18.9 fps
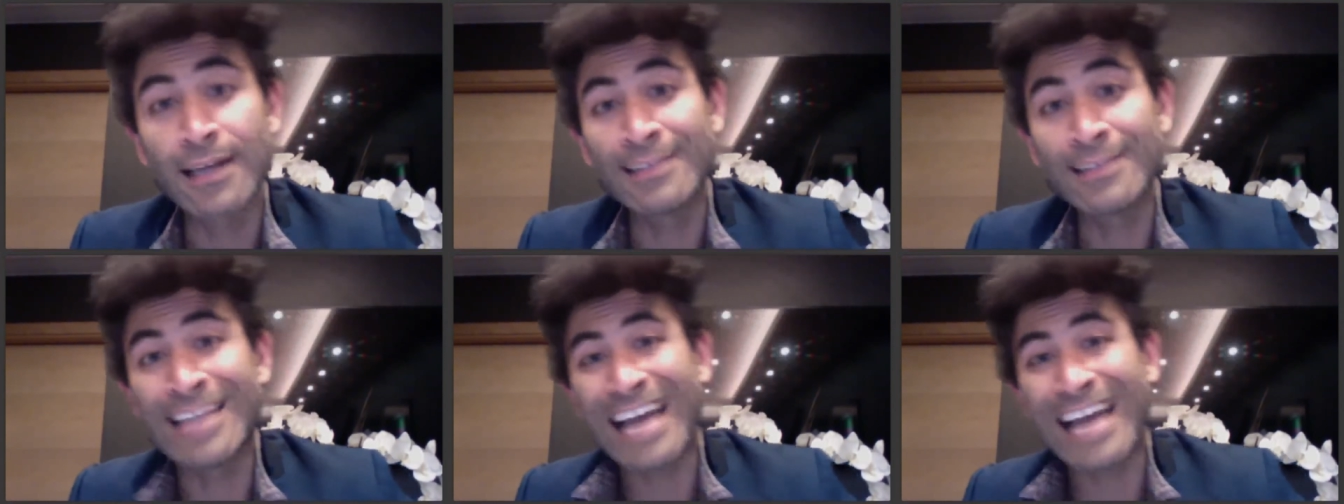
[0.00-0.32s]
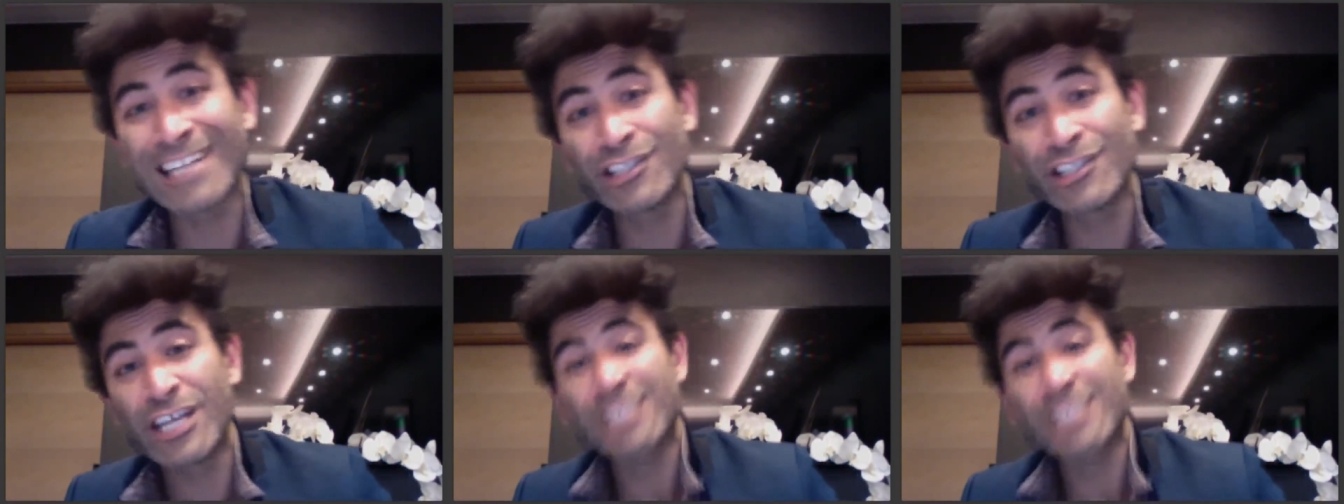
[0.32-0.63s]

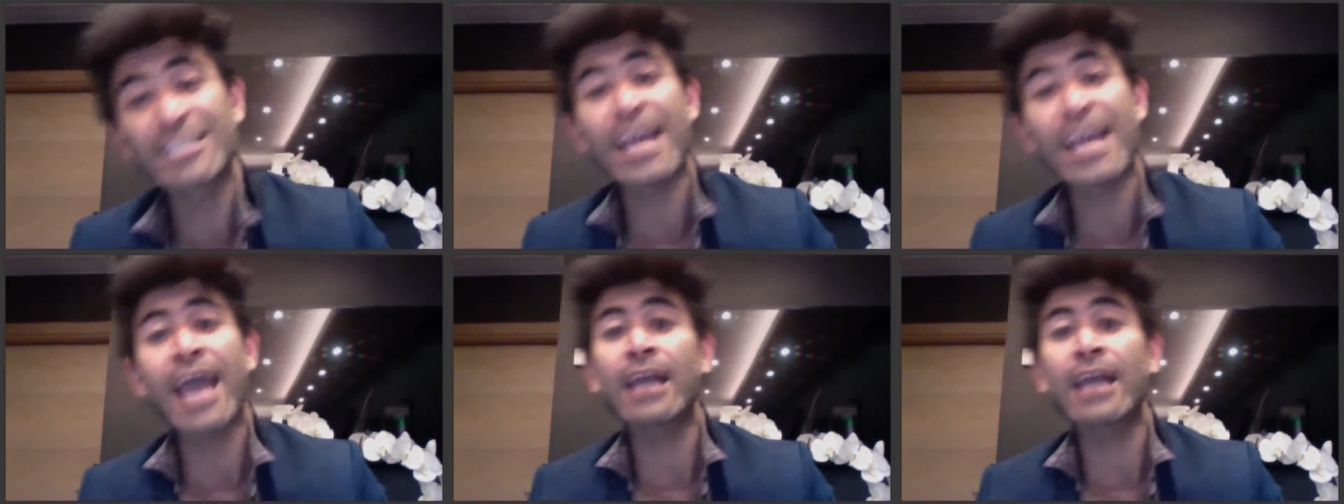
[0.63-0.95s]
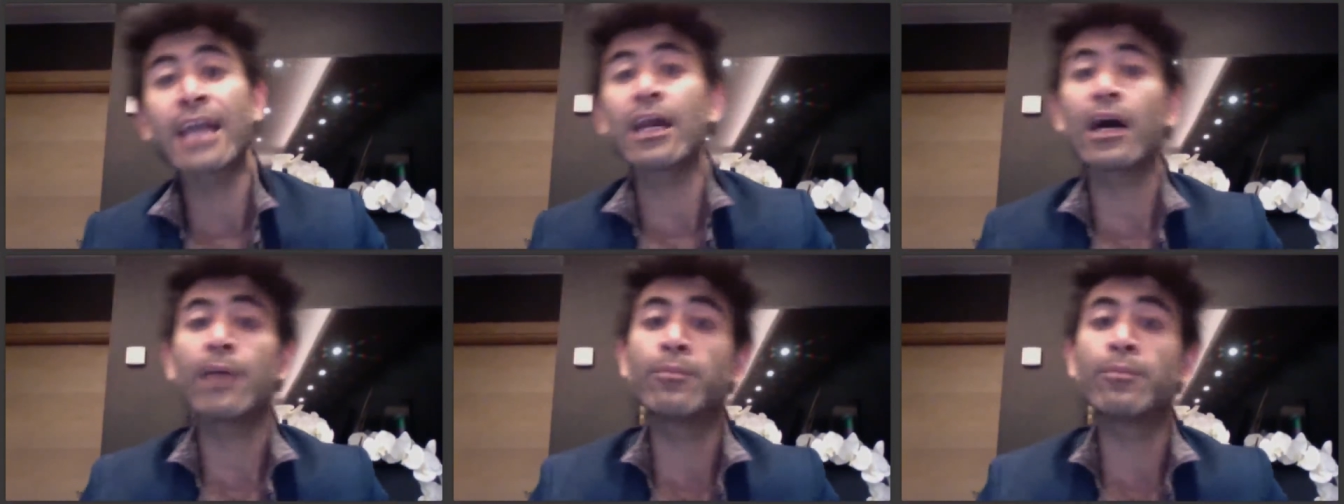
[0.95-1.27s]
digest
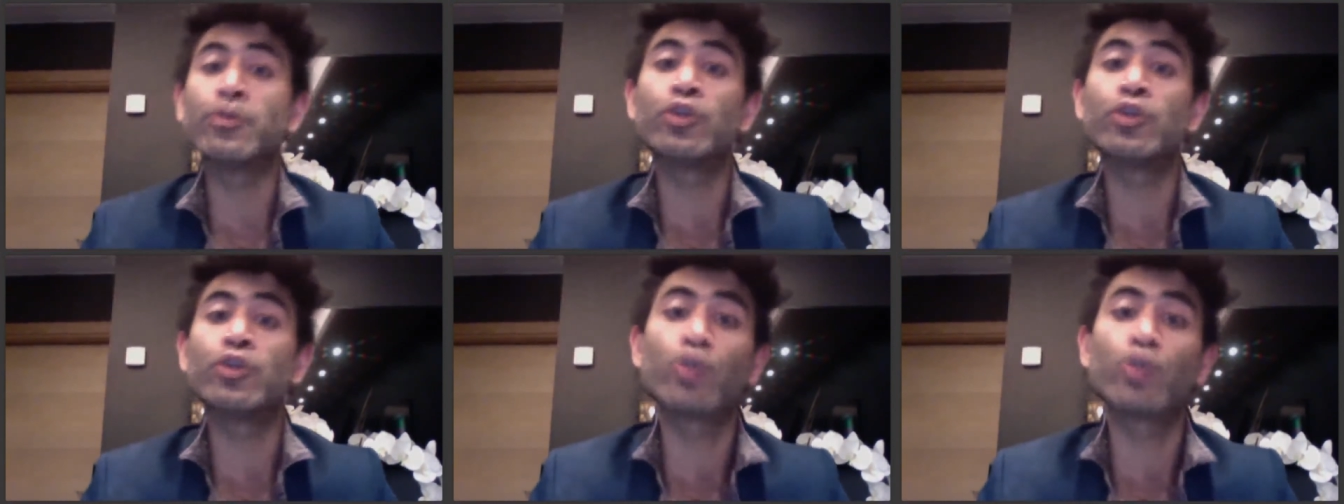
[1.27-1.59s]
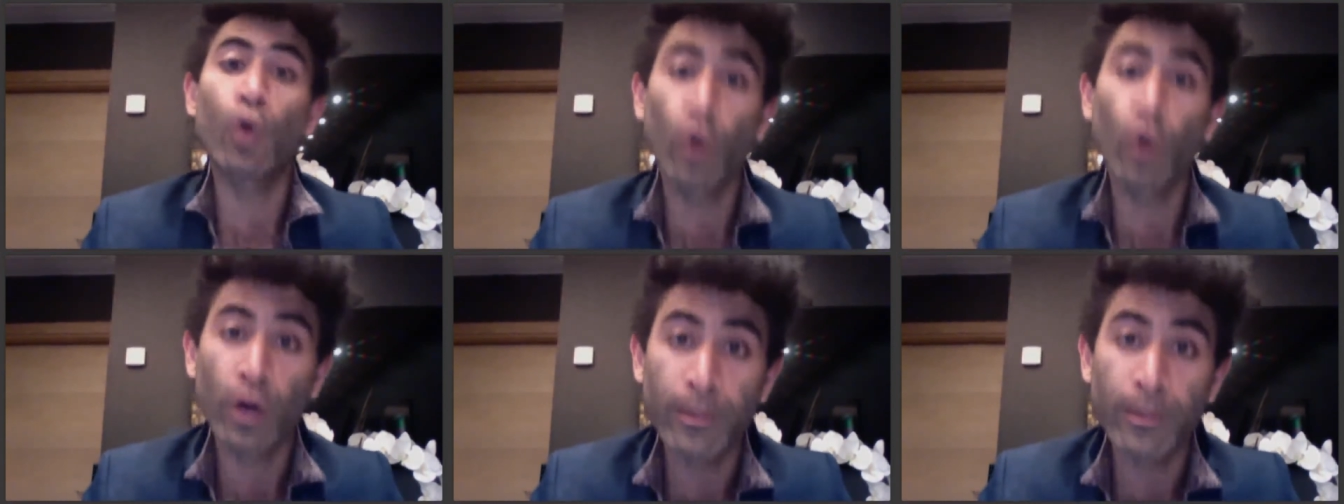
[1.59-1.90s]
and
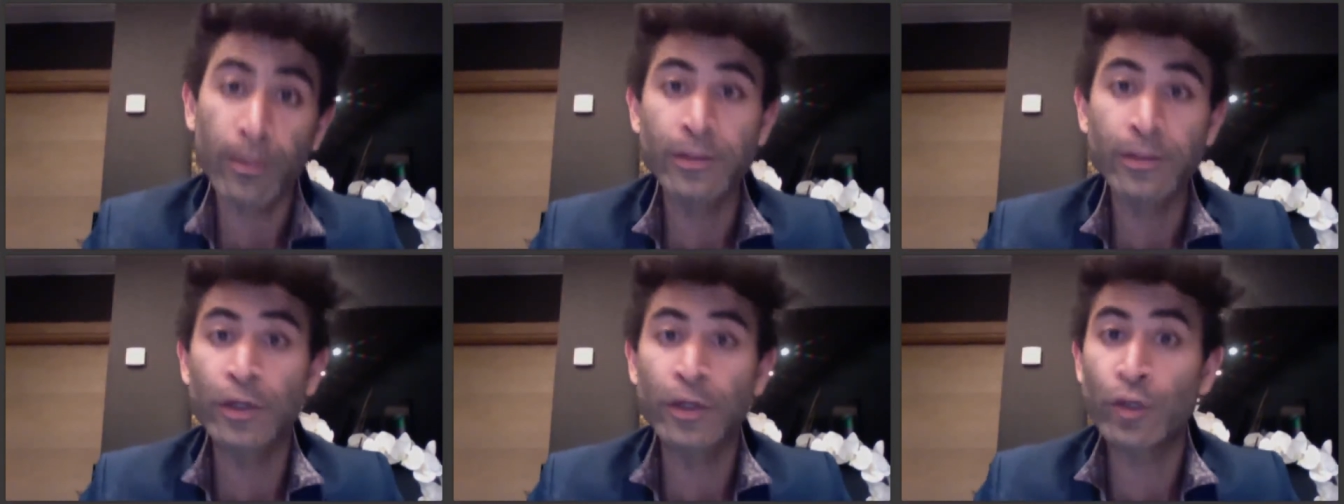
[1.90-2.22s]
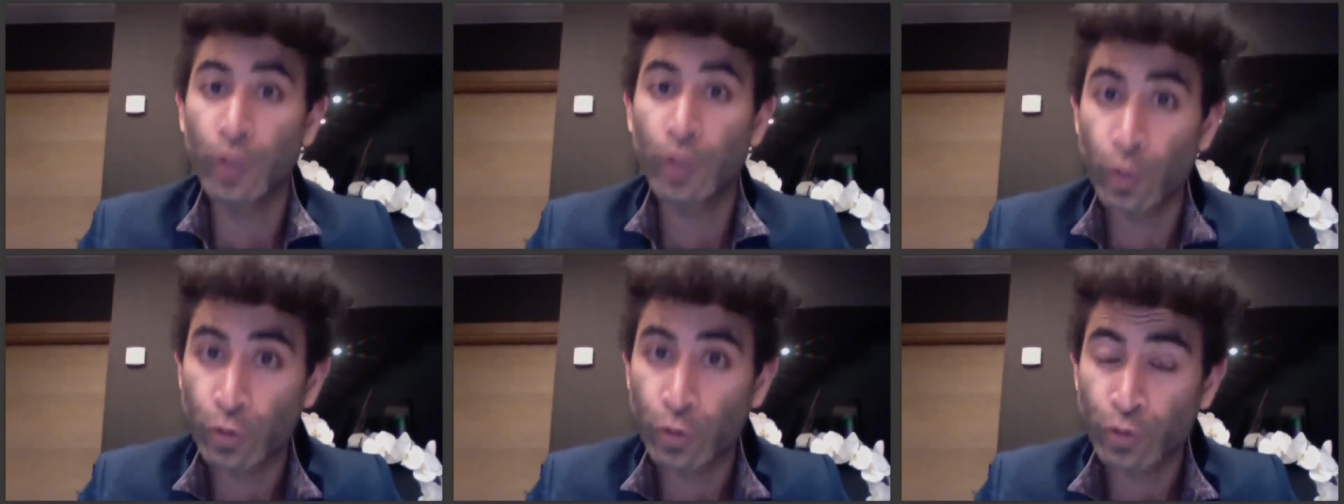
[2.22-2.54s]
absorb the
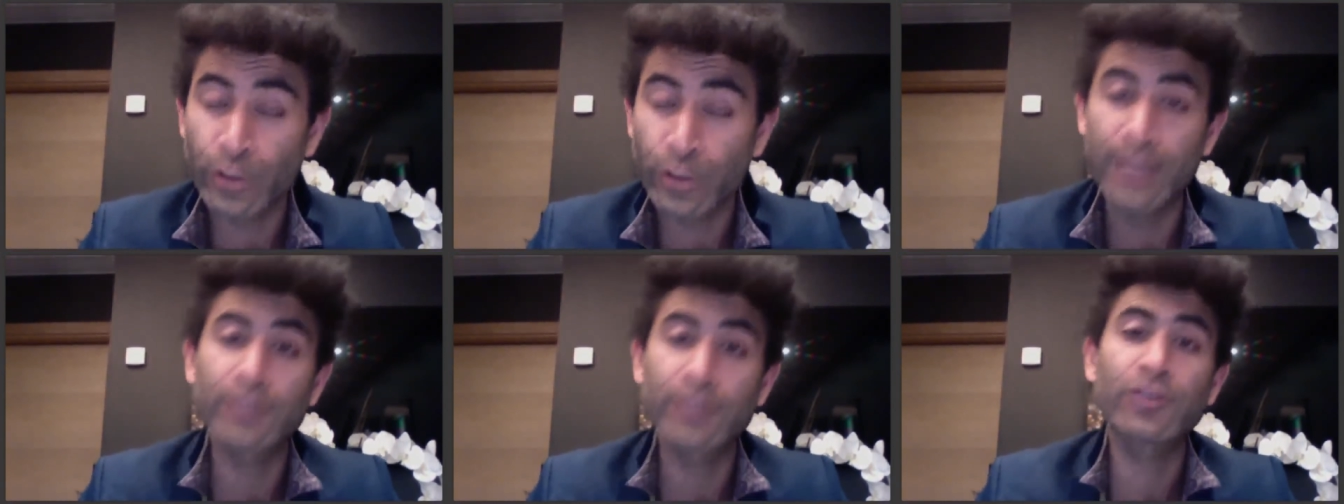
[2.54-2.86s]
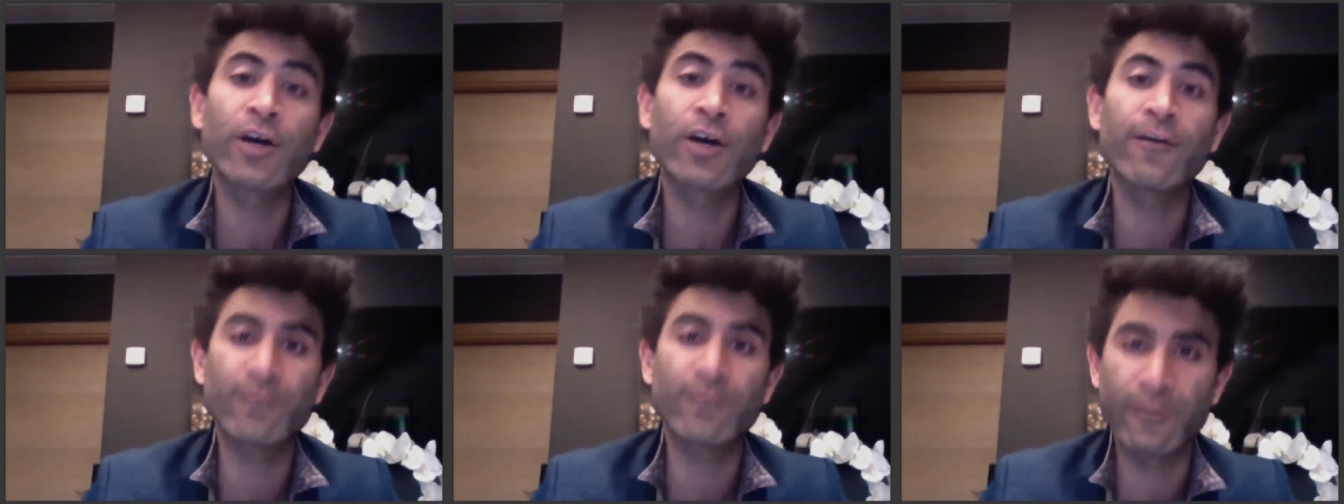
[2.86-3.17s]
nutrients
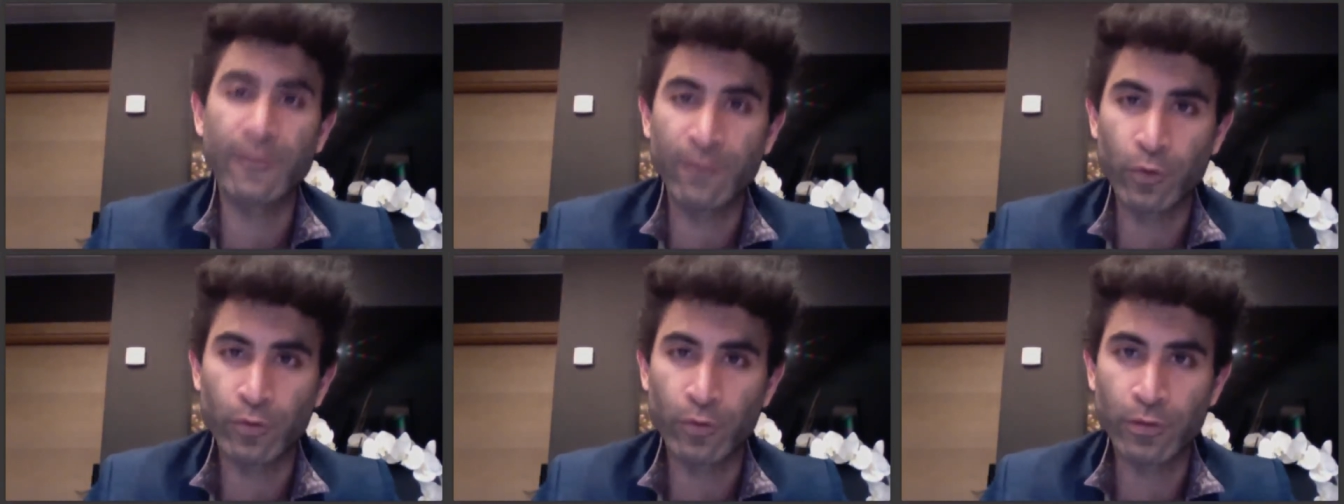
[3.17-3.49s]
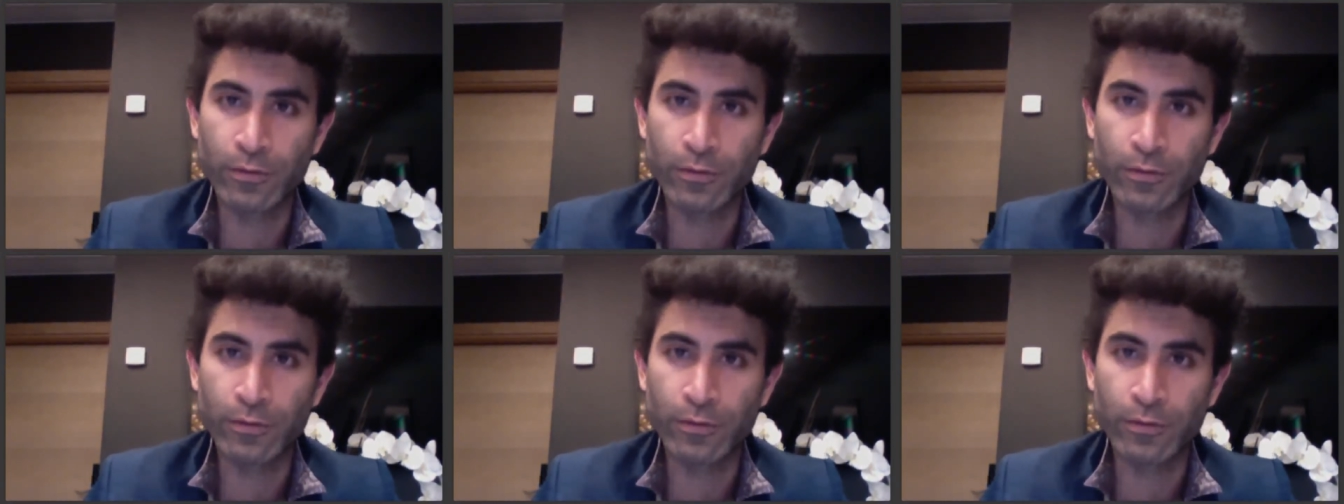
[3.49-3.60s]
of the food.